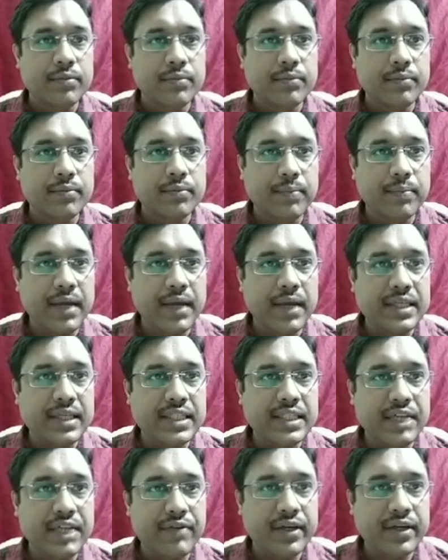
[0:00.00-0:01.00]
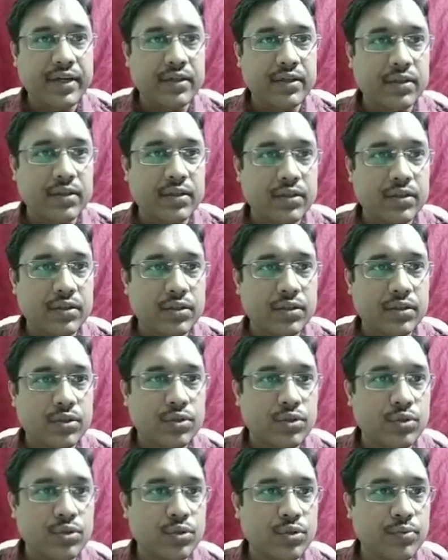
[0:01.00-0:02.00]
plus 7
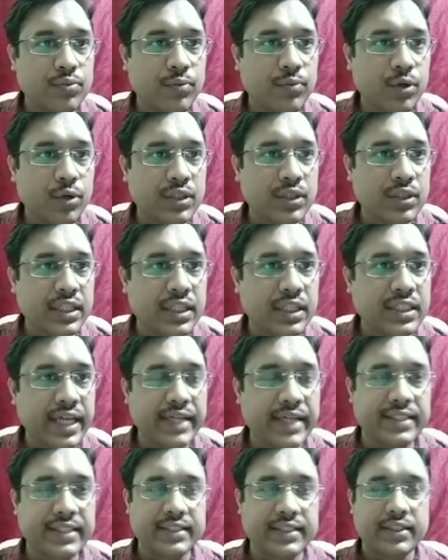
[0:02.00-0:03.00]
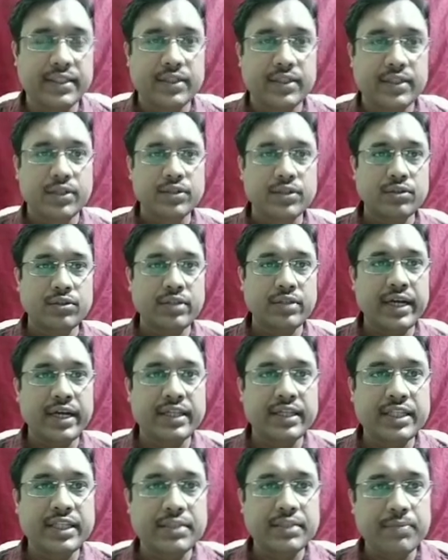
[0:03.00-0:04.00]
to both the sides, so that
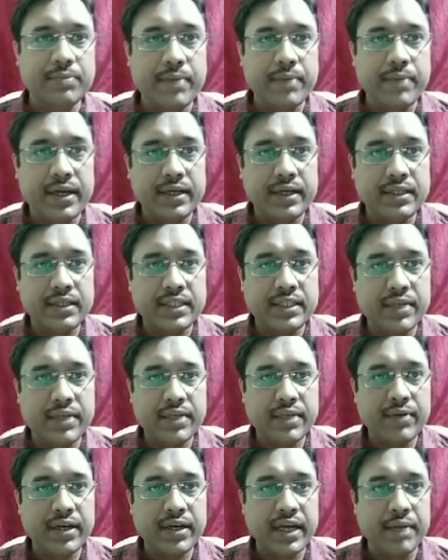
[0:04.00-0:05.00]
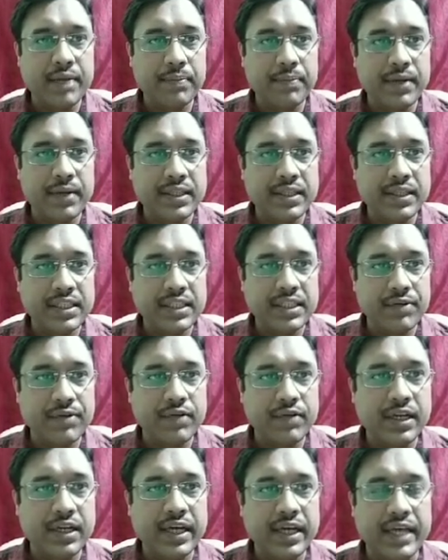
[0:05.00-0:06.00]
this minus 7 and plus 7
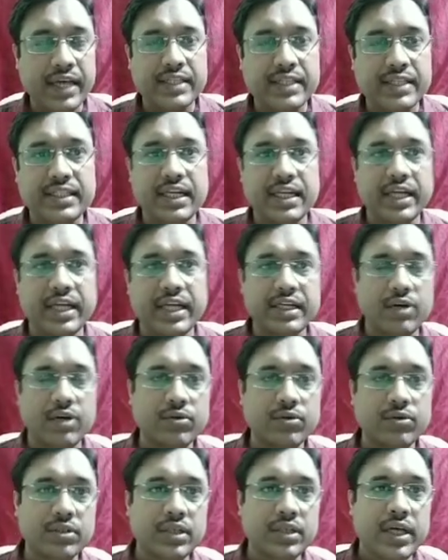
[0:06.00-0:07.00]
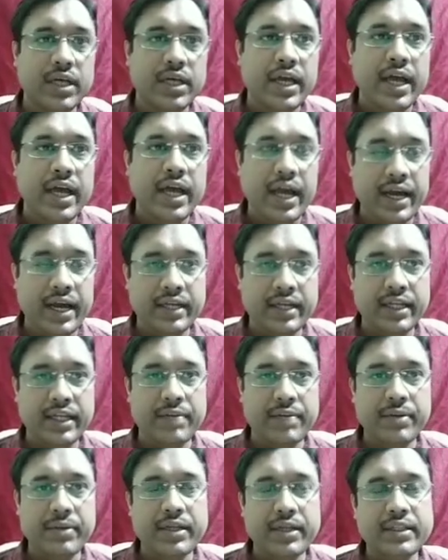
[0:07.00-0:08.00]
will cancel it out, and the
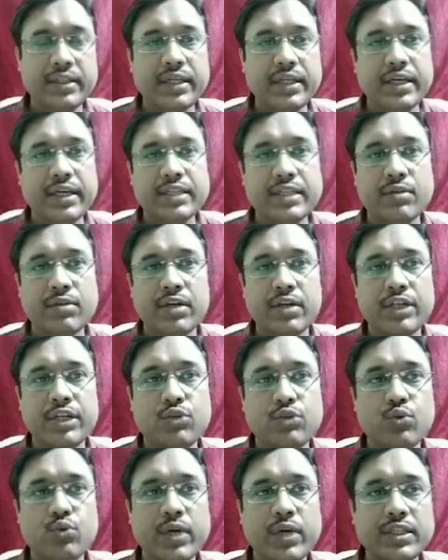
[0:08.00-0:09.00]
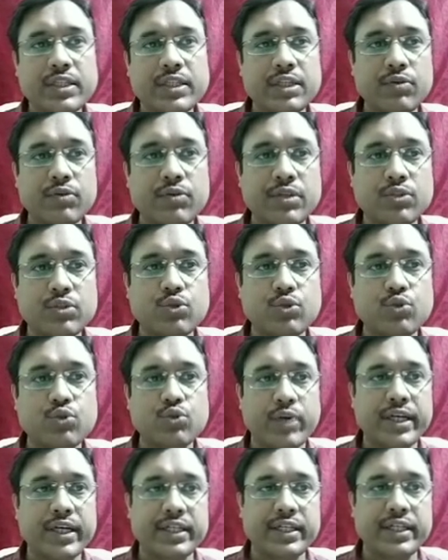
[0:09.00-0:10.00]
remaining thing is only 2x equals to
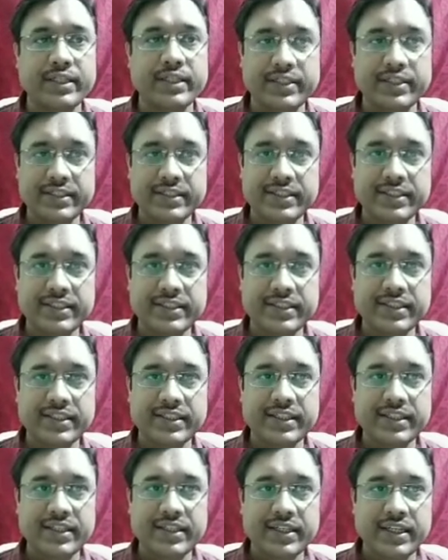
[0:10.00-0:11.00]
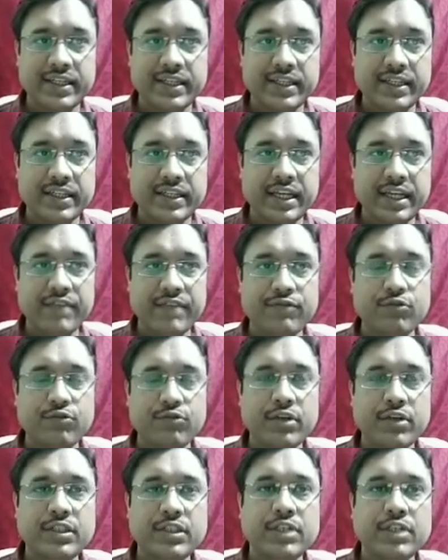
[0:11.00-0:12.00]
20. Then if
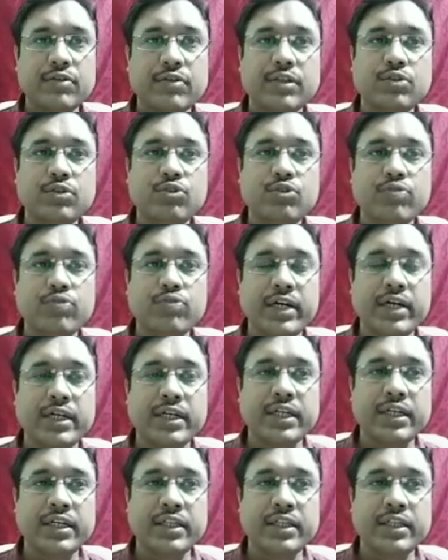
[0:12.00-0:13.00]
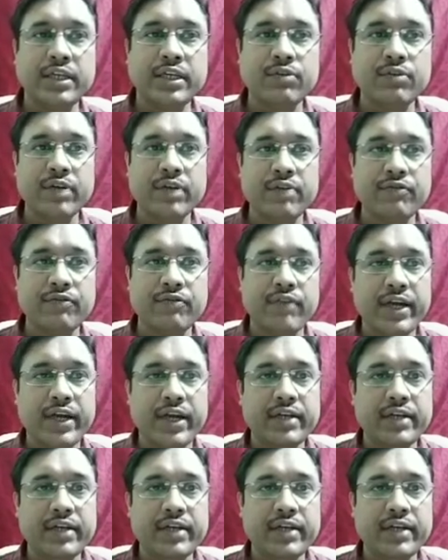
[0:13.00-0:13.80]
2x equals to 20, then you can find